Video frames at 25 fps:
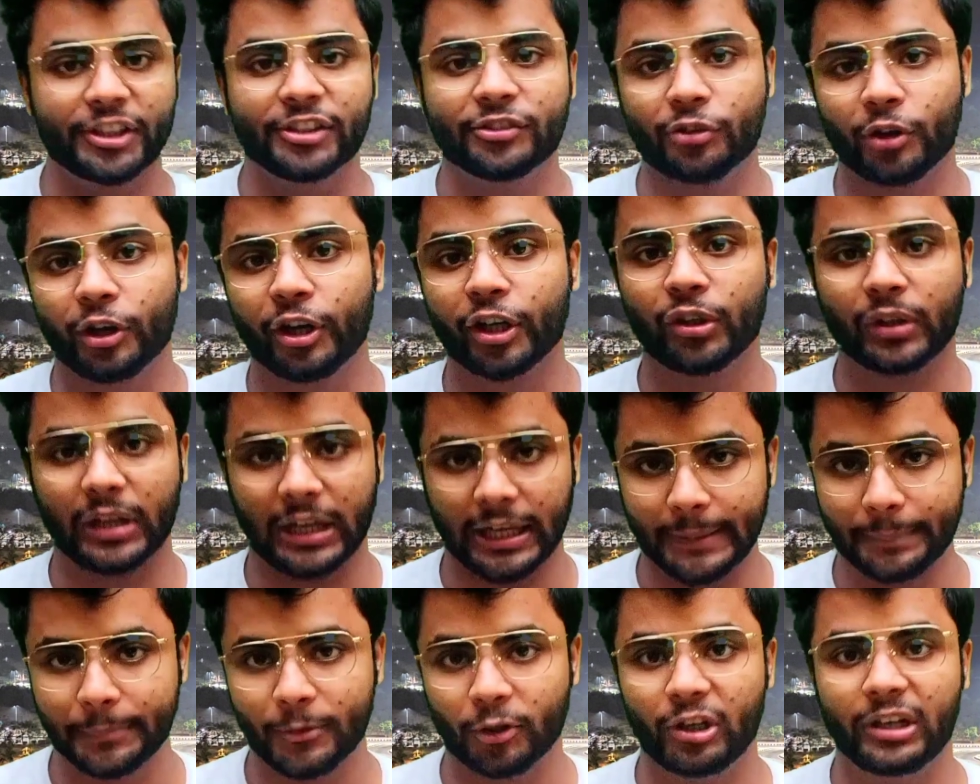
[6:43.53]
which is
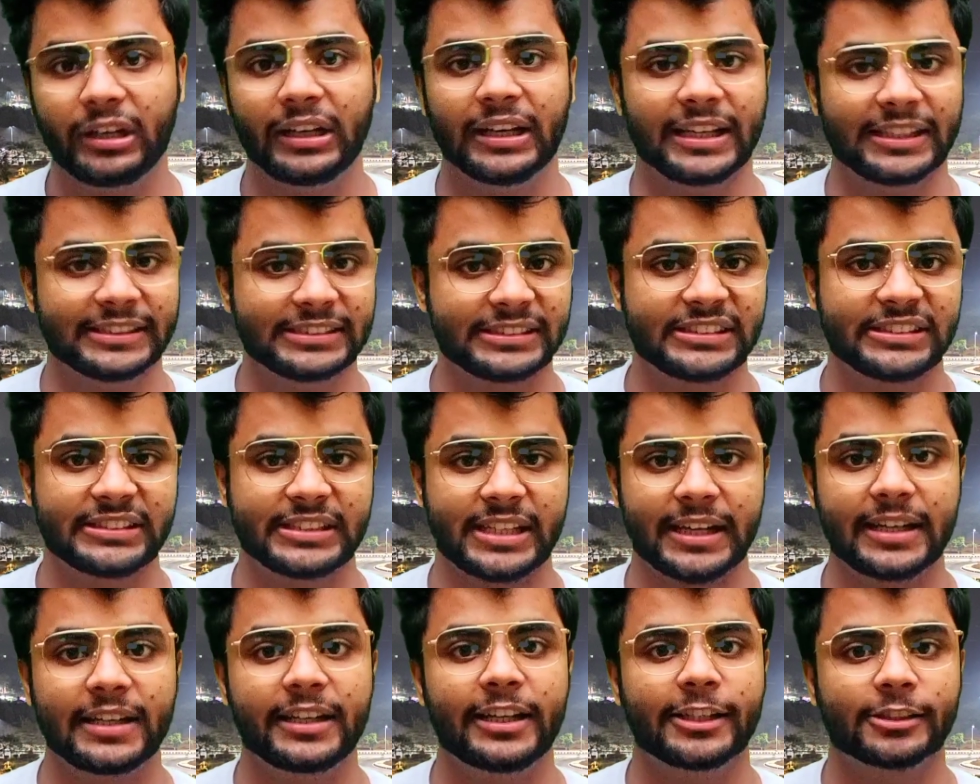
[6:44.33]
going to help you in
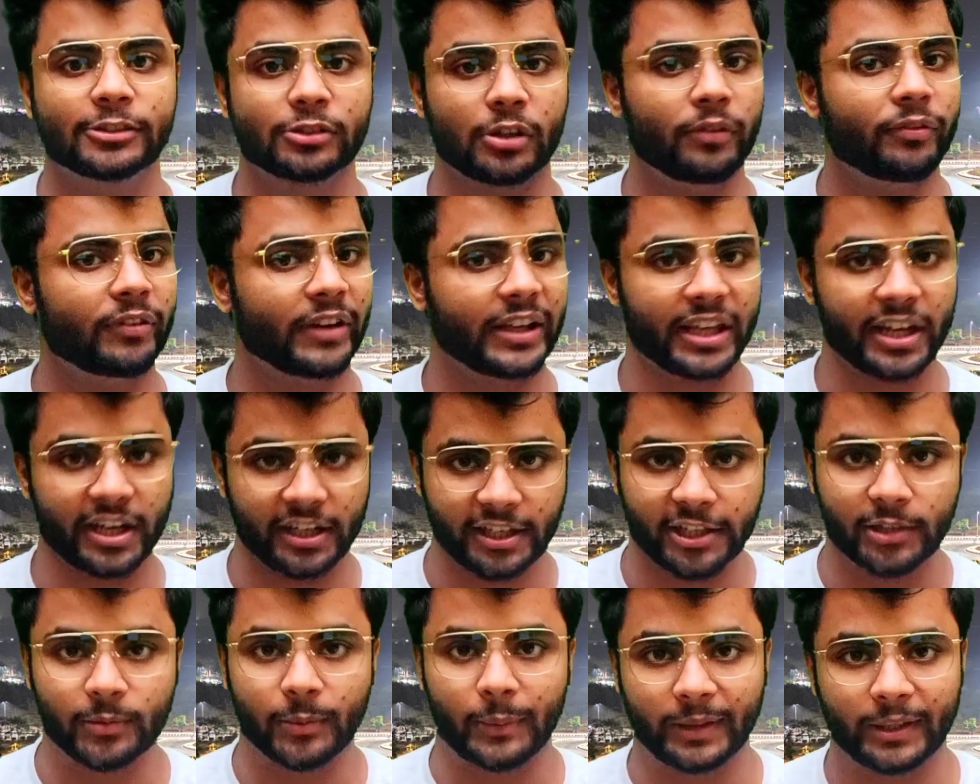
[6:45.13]
last 10 days
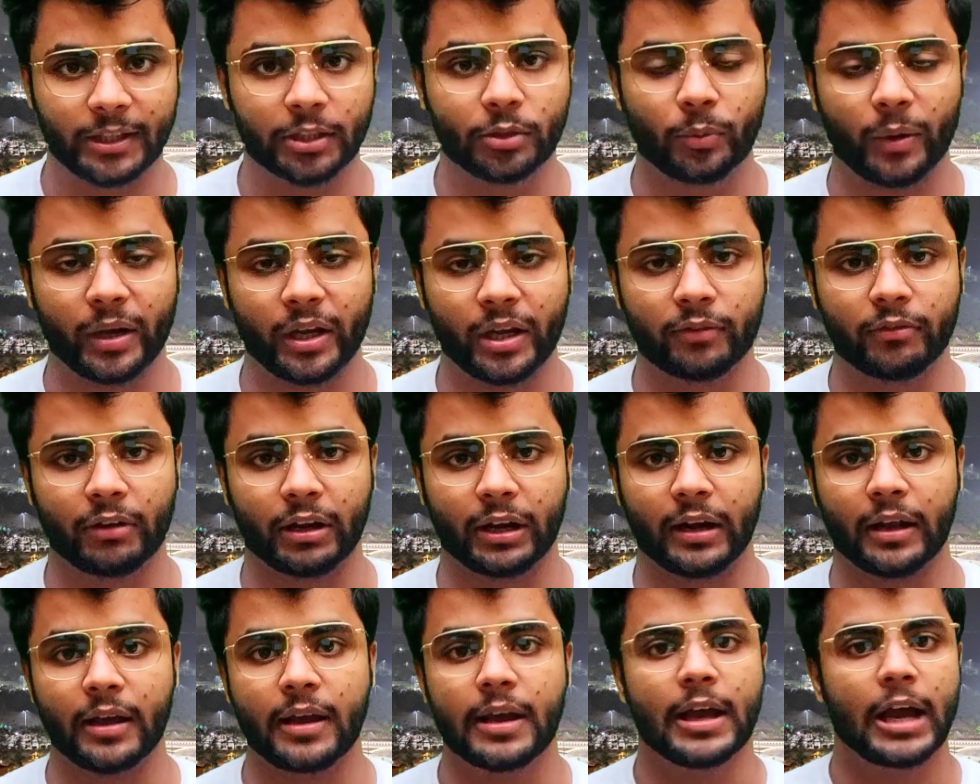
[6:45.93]
of IAT
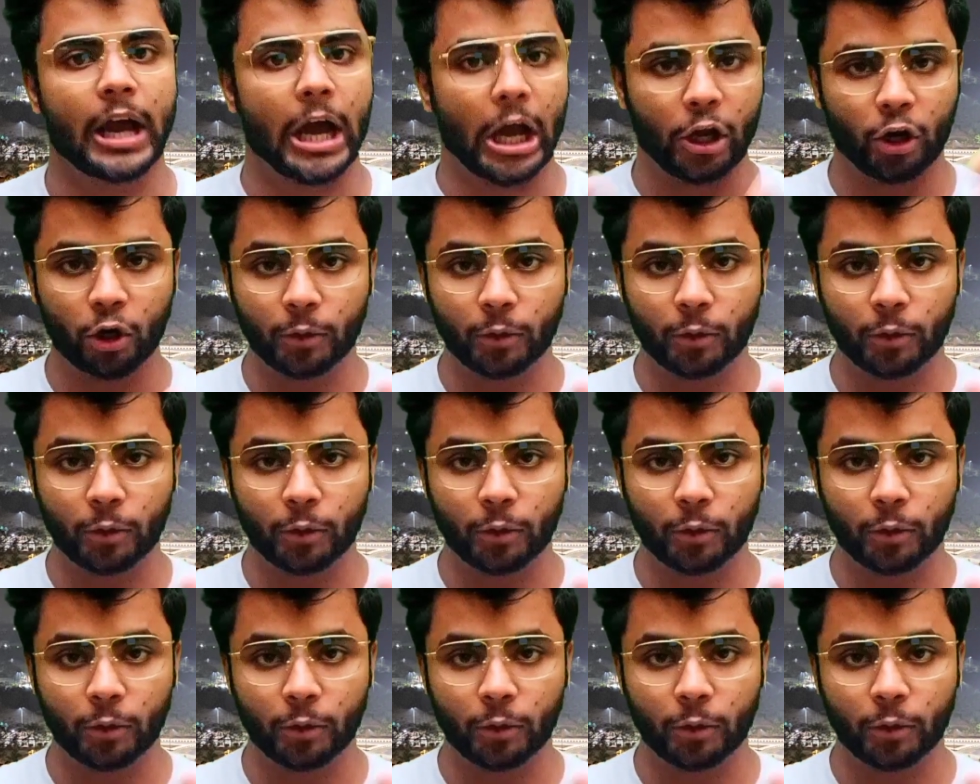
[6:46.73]
2021.